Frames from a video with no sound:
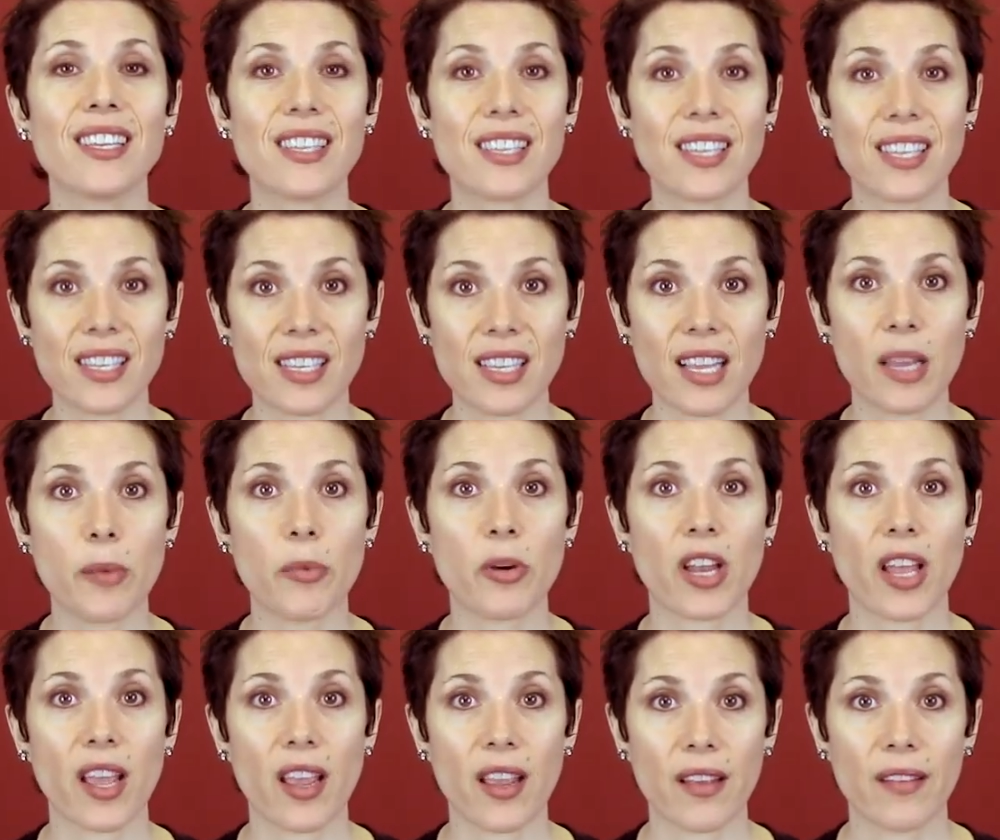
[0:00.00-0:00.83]
since
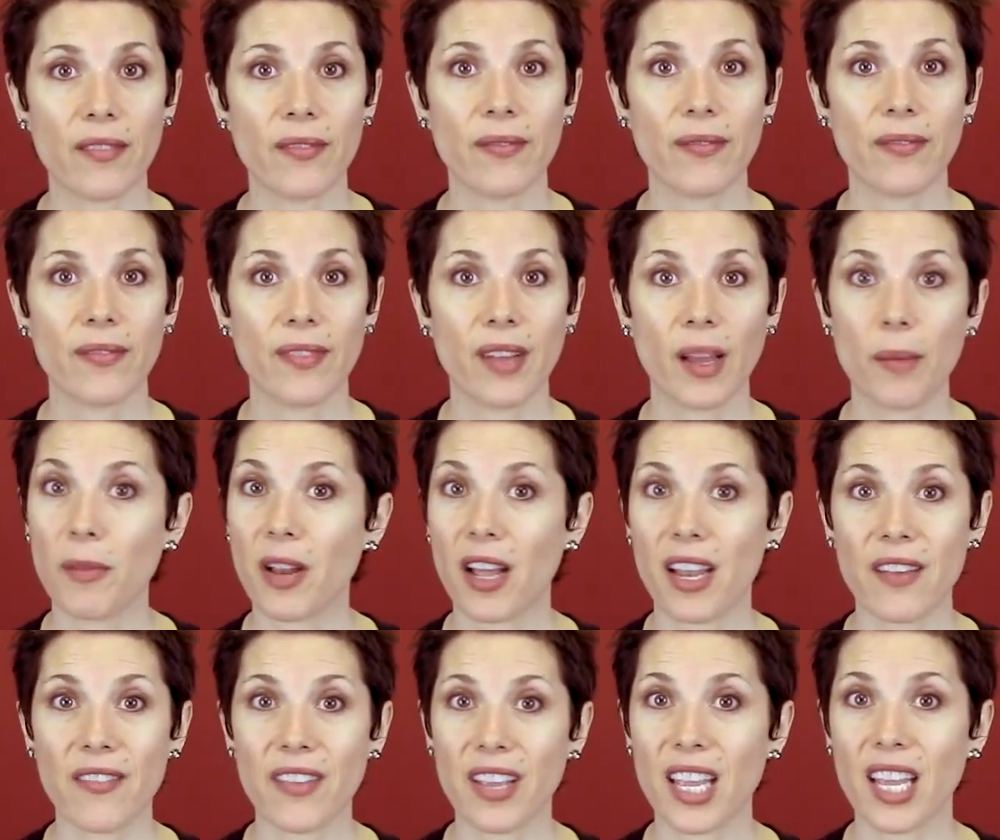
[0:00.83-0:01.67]
Labor Day. I'm
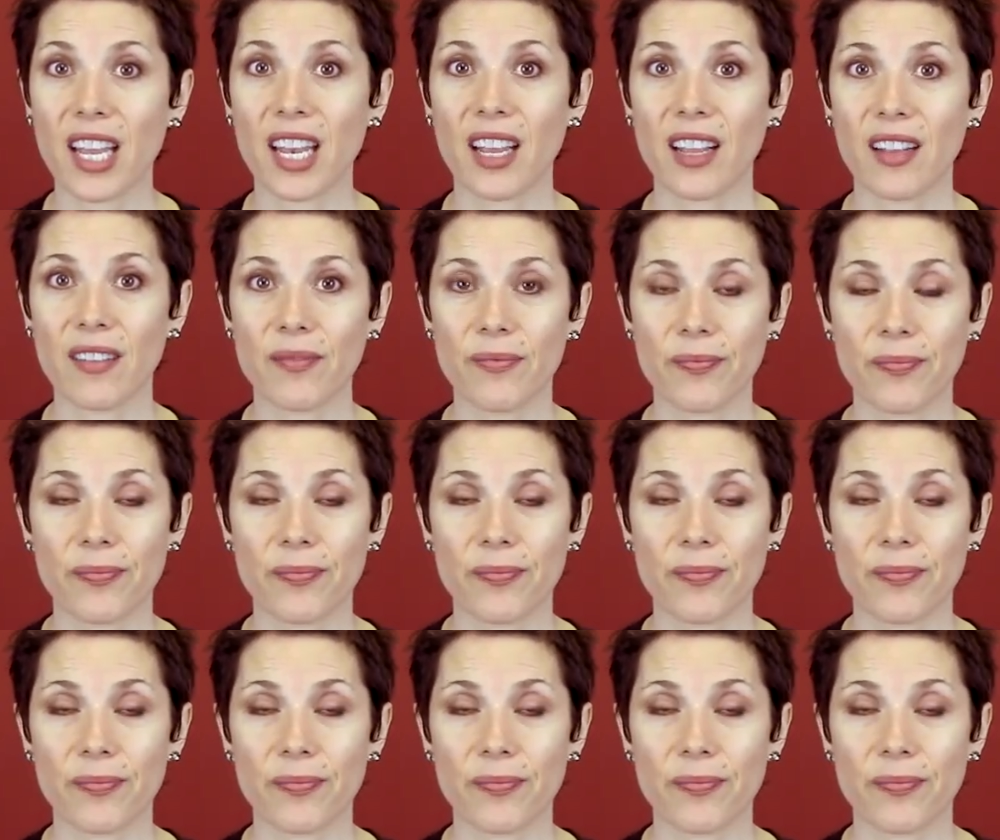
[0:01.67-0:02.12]
not even kidding.